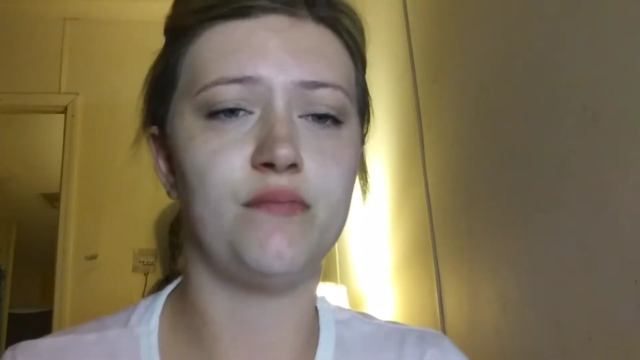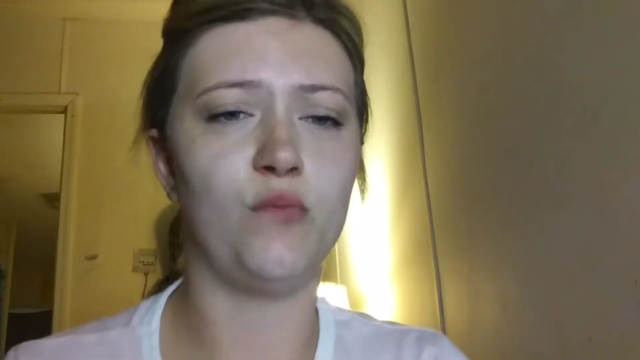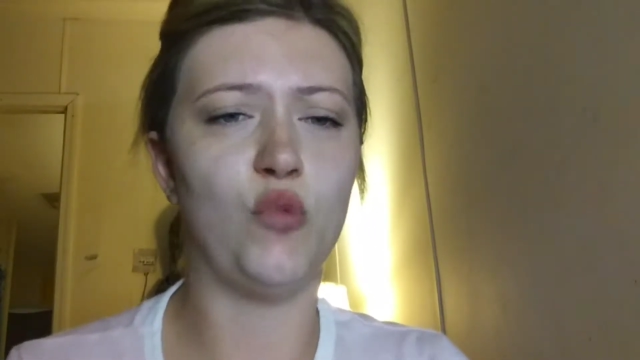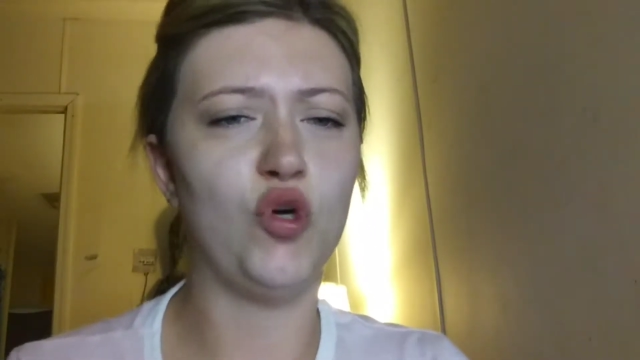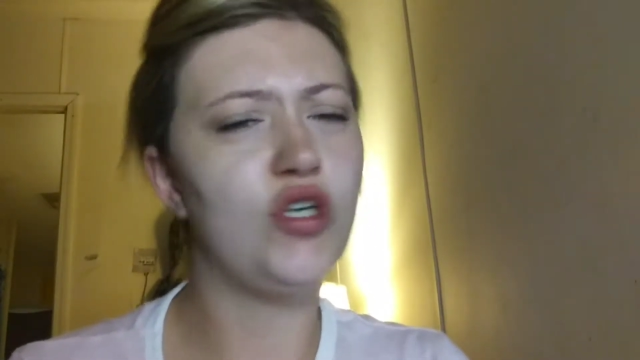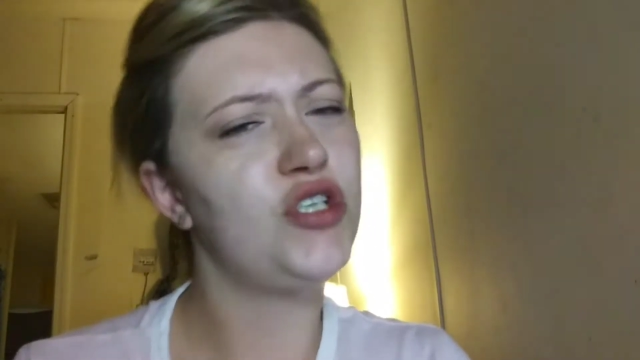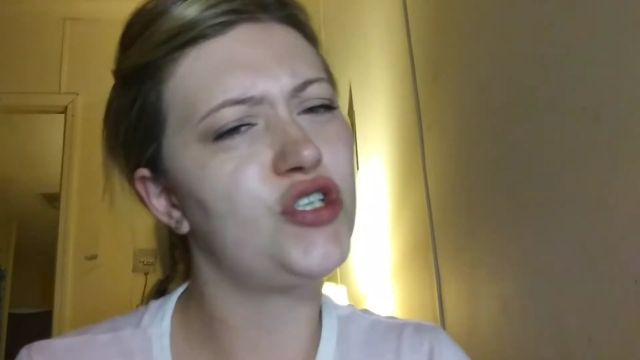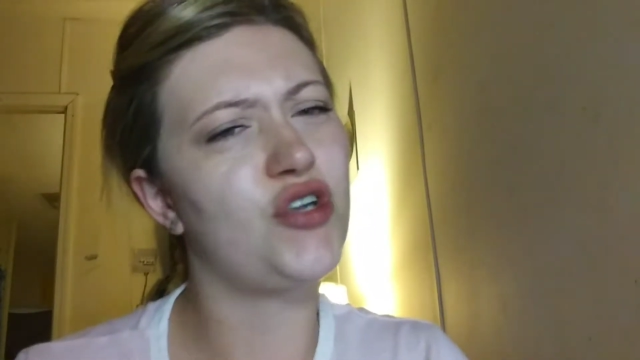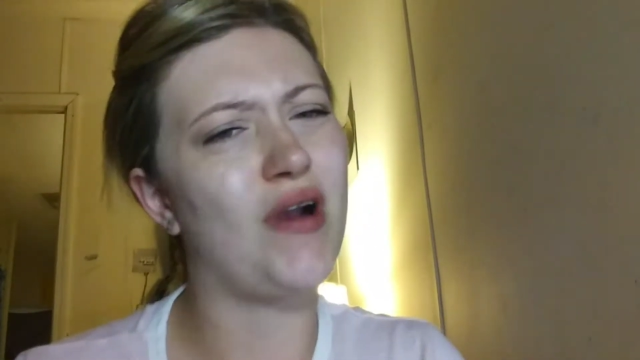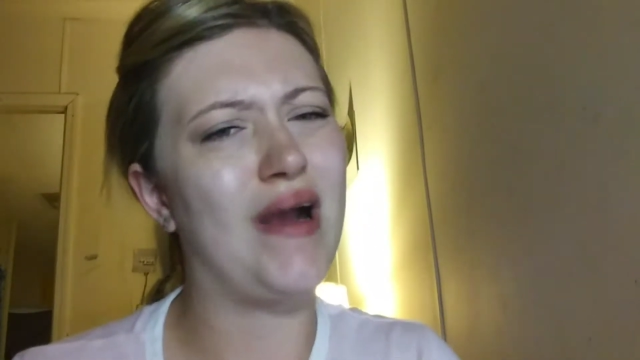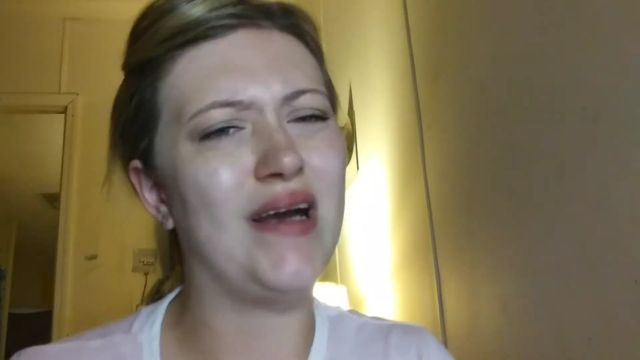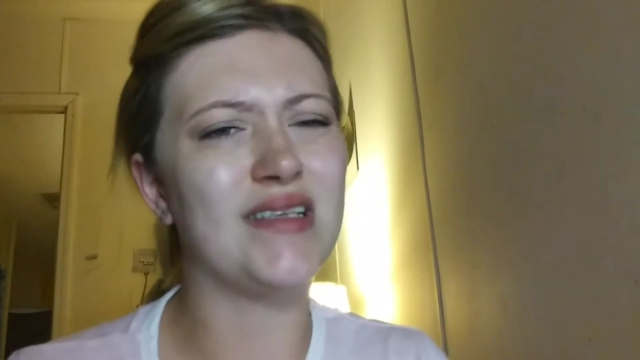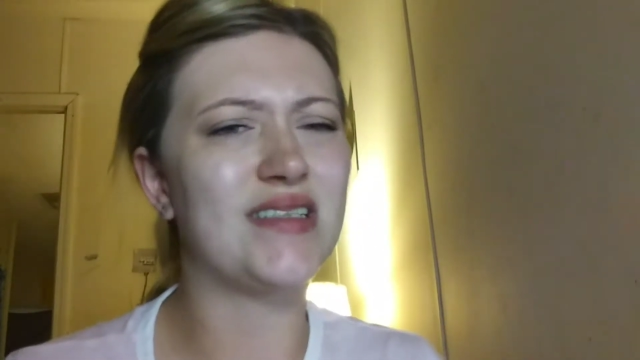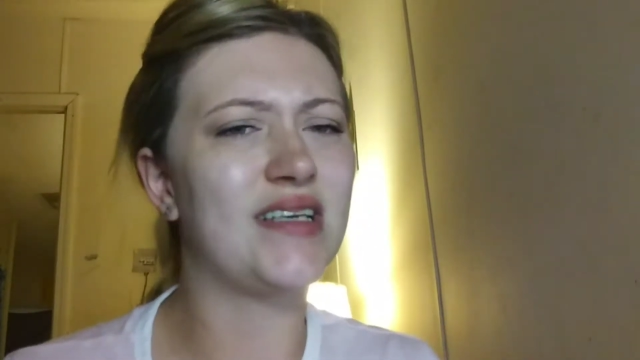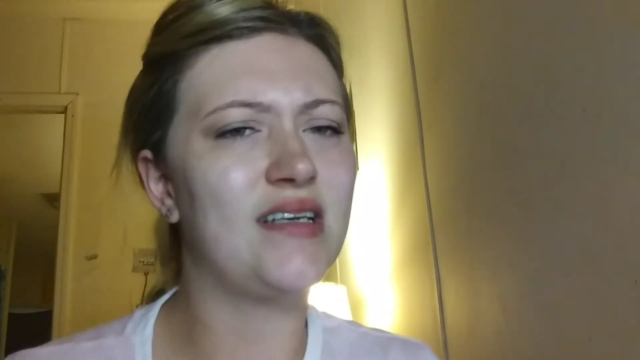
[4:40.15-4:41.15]

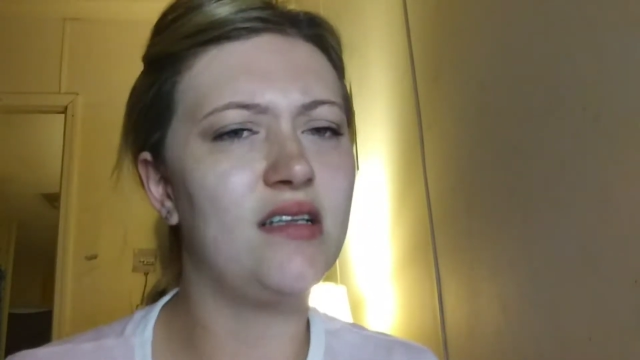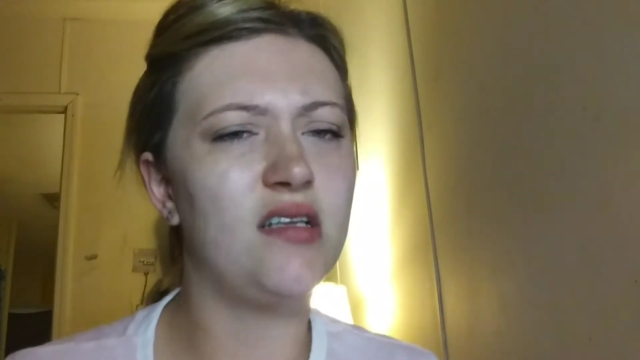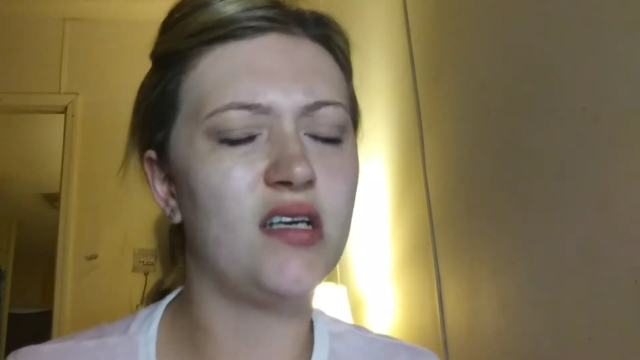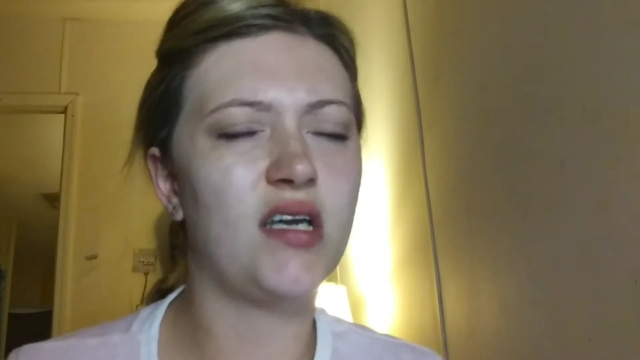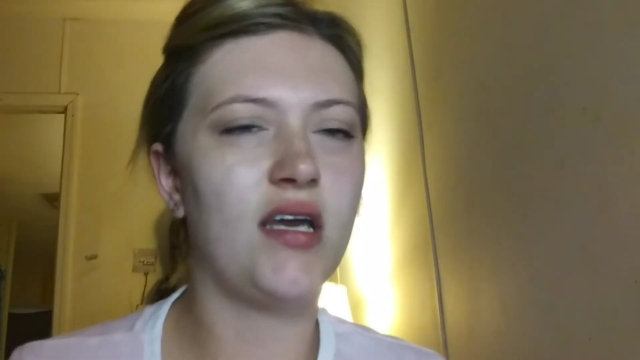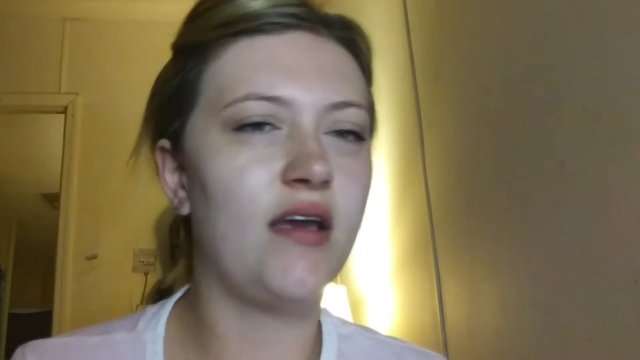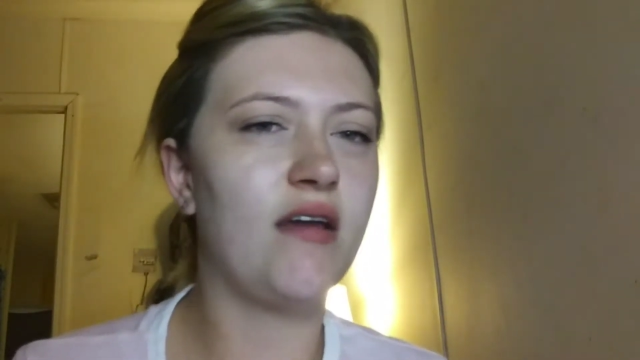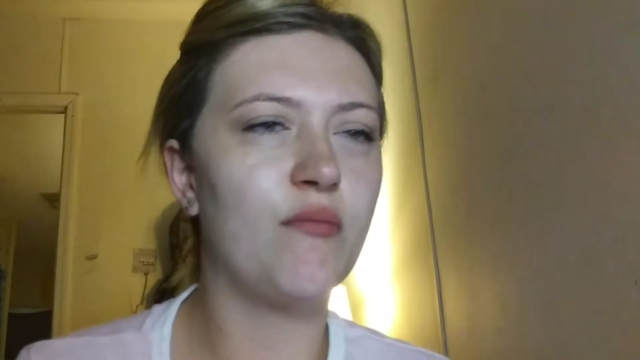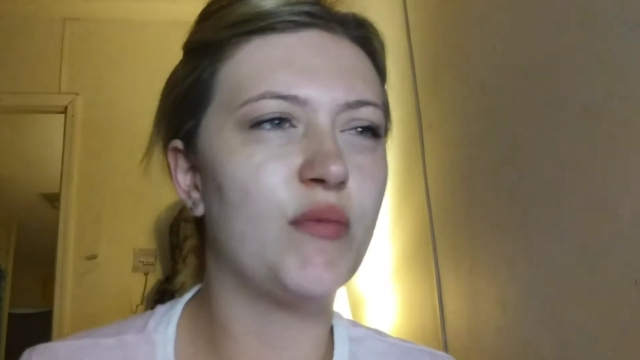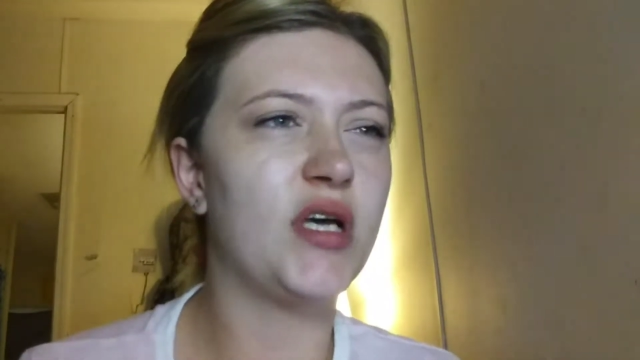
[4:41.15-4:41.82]
moisturizing looking,